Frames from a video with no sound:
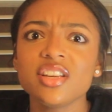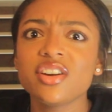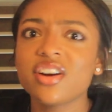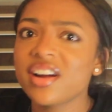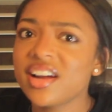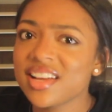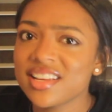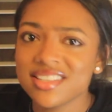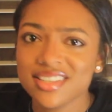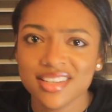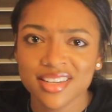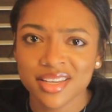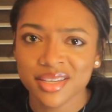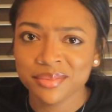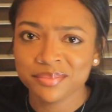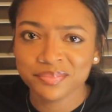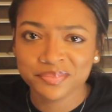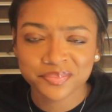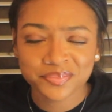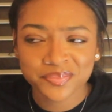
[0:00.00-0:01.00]
car
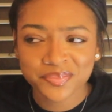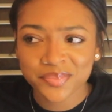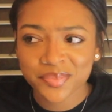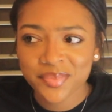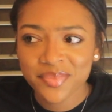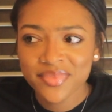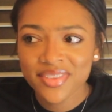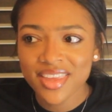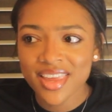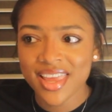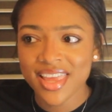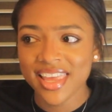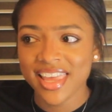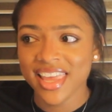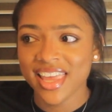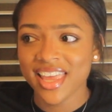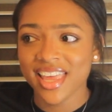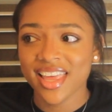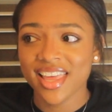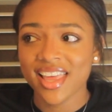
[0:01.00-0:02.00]
accident,
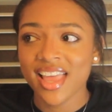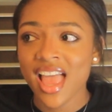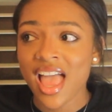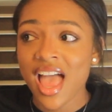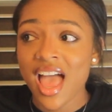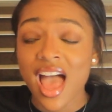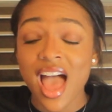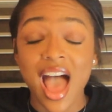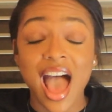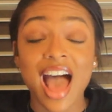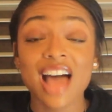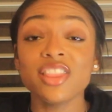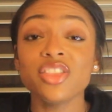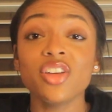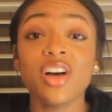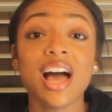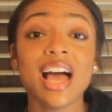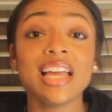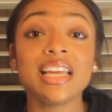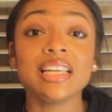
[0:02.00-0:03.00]
and I
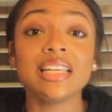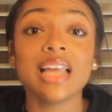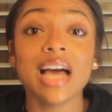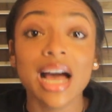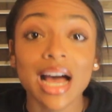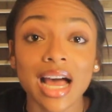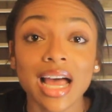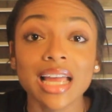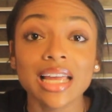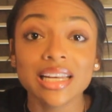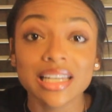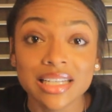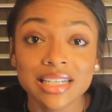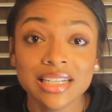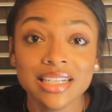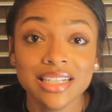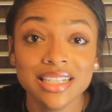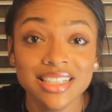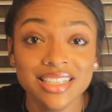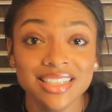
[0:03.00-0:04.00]
thought I died.
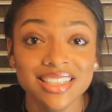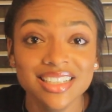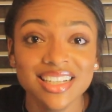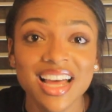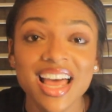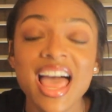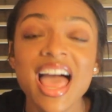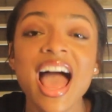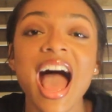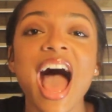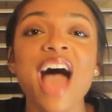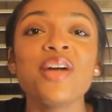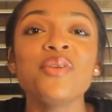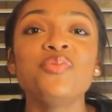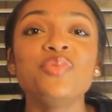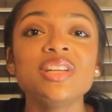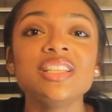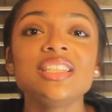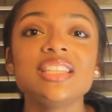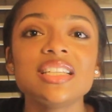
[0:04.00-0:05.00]
I
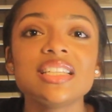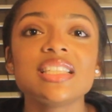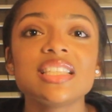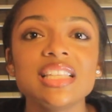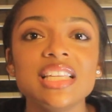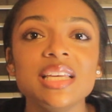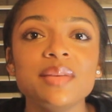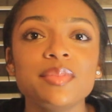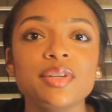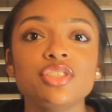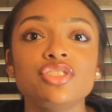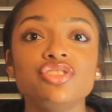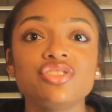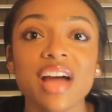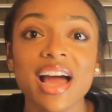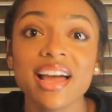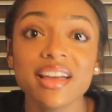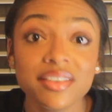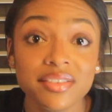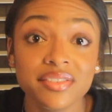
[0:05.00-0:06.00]
went to sleep
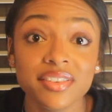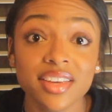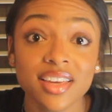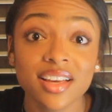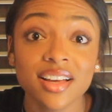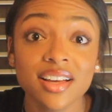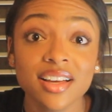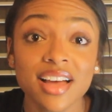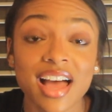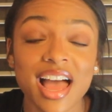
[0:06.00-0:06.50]
driving.